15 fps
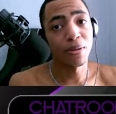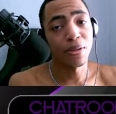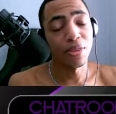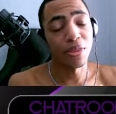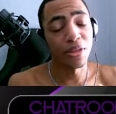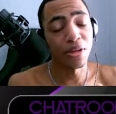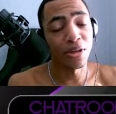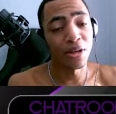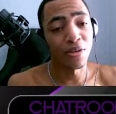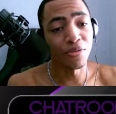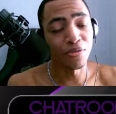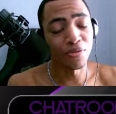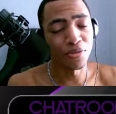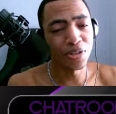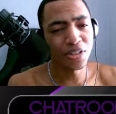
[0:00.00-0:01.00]
The
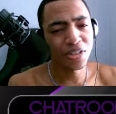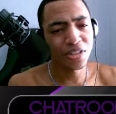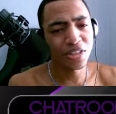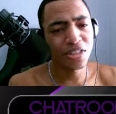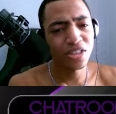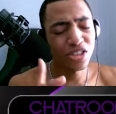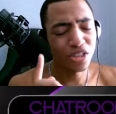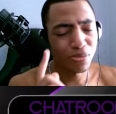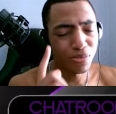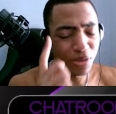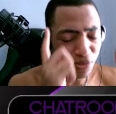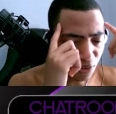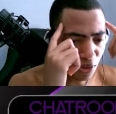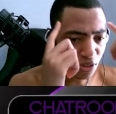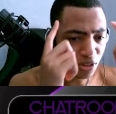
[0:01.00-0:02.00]
real thing you should be
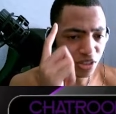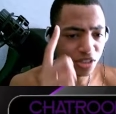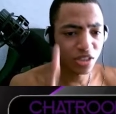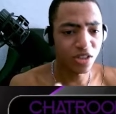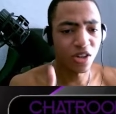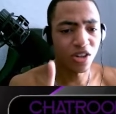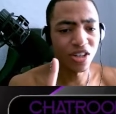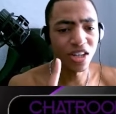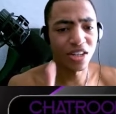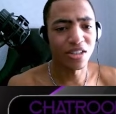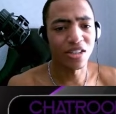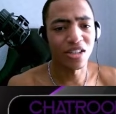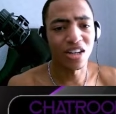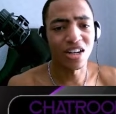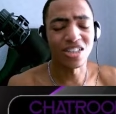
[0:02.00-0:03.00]
focusing on and
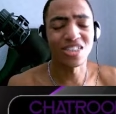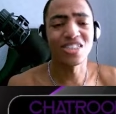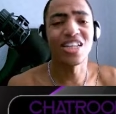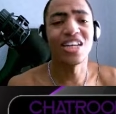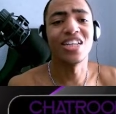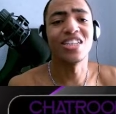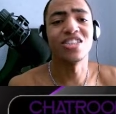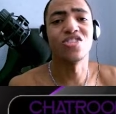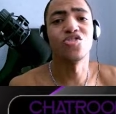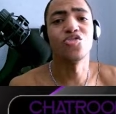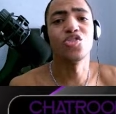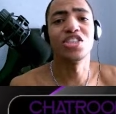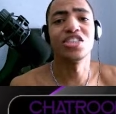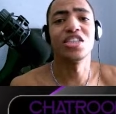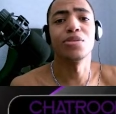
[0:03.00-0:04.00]
understanding the
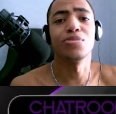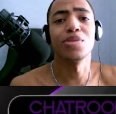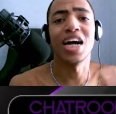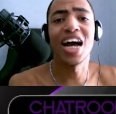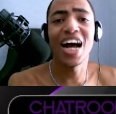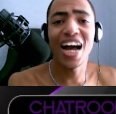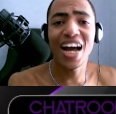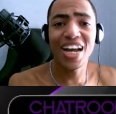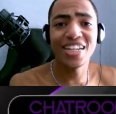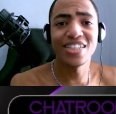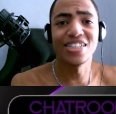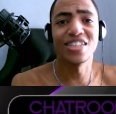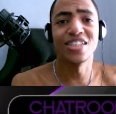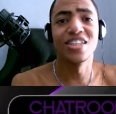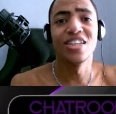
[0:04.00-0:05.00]
reasoning behind
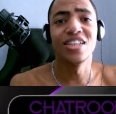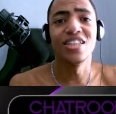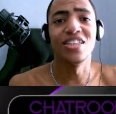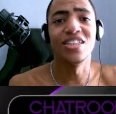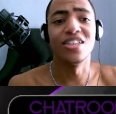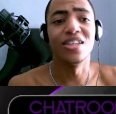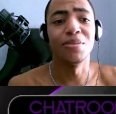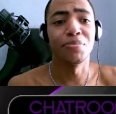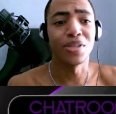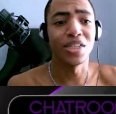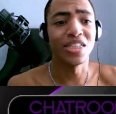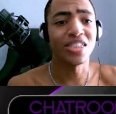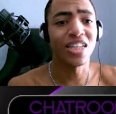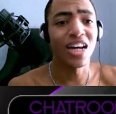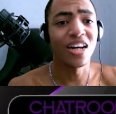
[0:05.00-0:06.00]
the
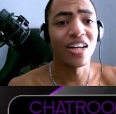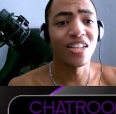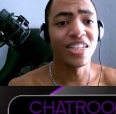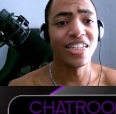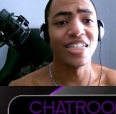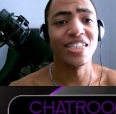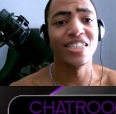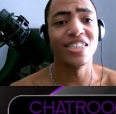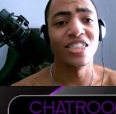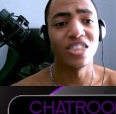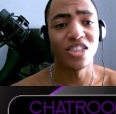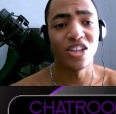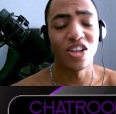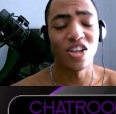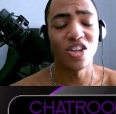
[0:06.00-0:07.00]
playstyle is
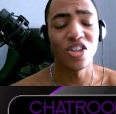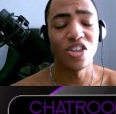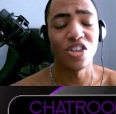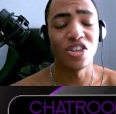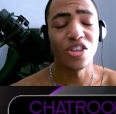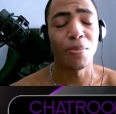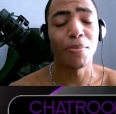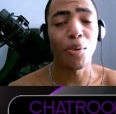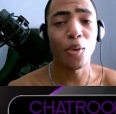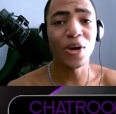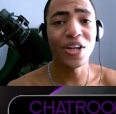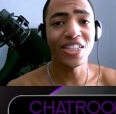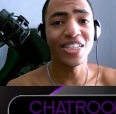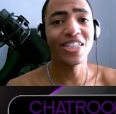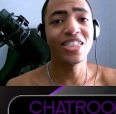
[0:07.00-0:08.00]
the
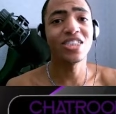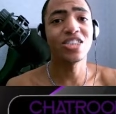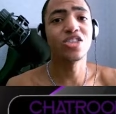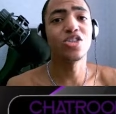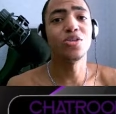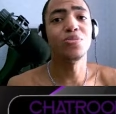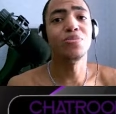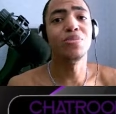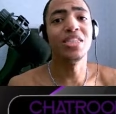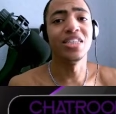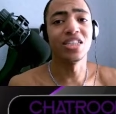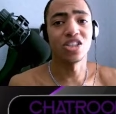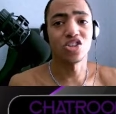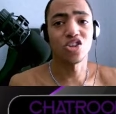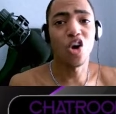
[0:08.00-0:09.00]
point is to be
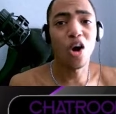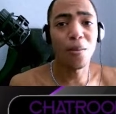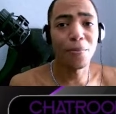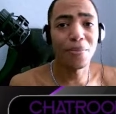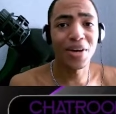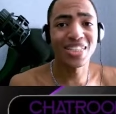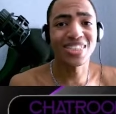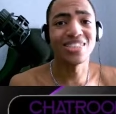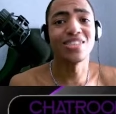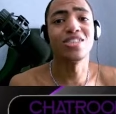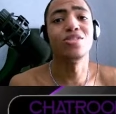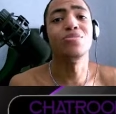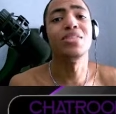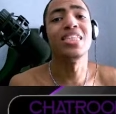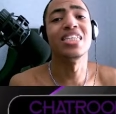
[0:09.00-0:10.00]
in combat and to
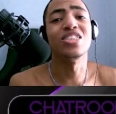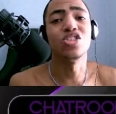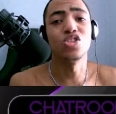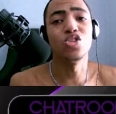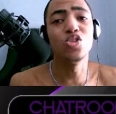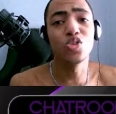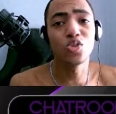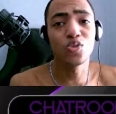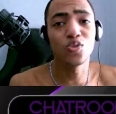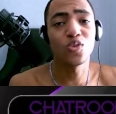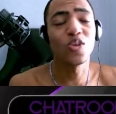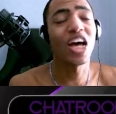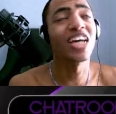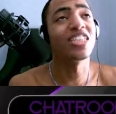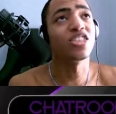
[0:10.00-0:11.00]
be as
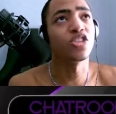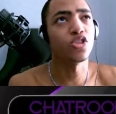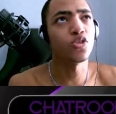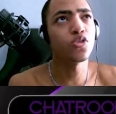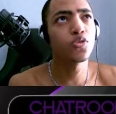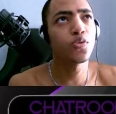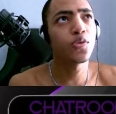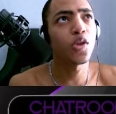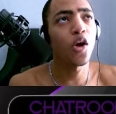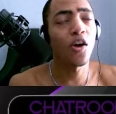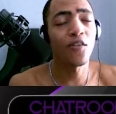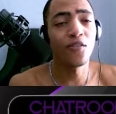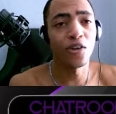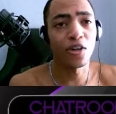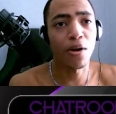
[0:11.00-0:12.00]
useful of
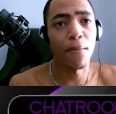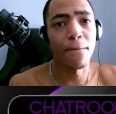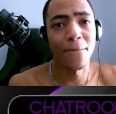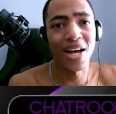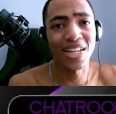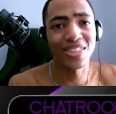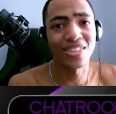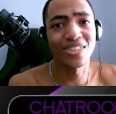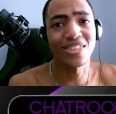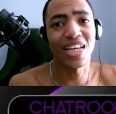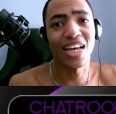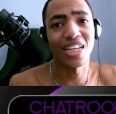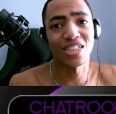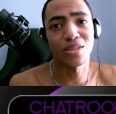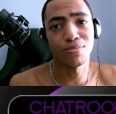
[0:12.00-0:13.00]
a combatant
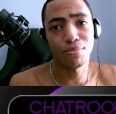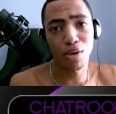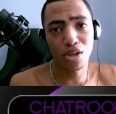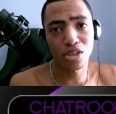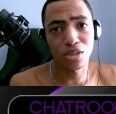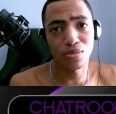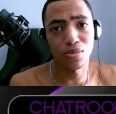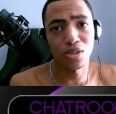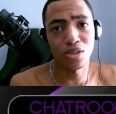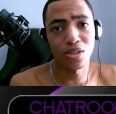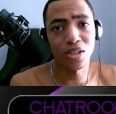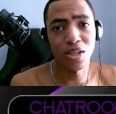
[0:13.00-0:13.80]
as possible.